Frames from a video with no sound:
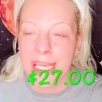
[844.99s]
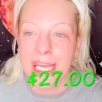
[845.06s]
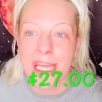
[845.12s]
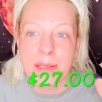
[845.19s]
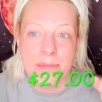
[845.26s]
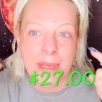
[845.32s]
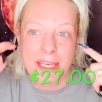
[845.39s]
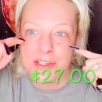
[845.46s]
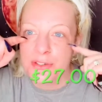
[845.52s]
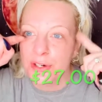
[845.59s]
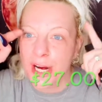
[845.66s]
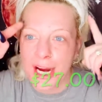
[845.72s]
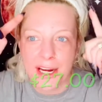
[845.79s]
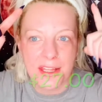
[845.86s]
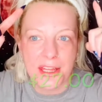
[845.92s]
It makes your
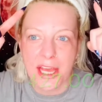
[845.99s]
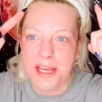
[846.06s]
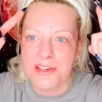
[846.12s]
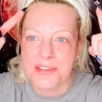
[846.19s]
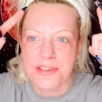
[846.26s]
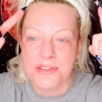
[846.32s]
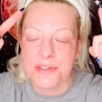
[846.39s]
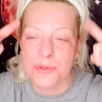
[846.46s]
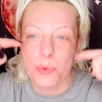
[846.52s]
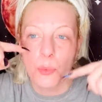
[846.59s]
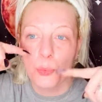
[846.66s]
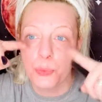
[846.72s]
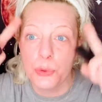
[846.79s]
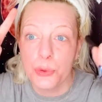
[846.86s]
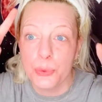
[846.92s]
eyelashes,
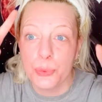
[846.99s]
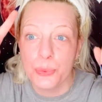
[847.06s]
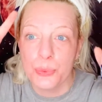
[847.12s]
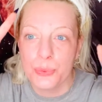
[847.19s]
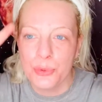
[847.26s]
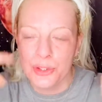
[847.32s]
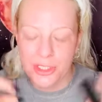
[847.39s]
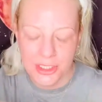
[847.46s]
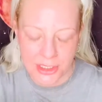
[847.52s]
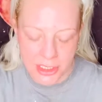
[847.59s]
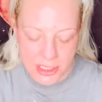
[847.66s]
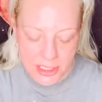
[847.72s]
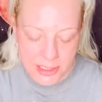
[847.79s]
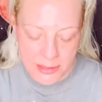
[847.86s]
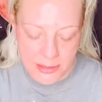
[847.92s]
phew,
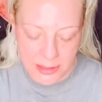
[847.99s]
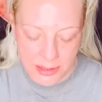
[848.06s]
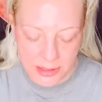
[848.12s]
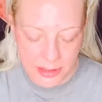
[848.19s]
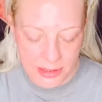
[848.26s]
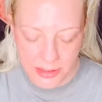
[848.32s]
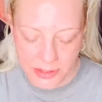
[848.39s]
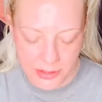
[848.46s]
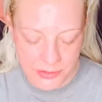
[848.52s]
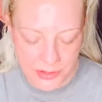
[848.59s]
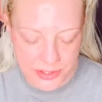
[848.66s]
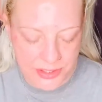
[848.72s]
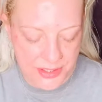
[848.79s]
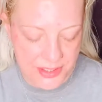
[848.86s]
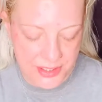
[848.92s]
they're
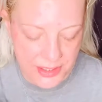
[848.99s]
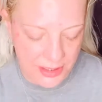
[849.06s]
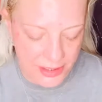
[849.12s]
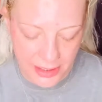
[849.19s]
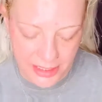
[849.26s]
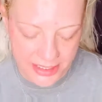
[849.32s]
just, it's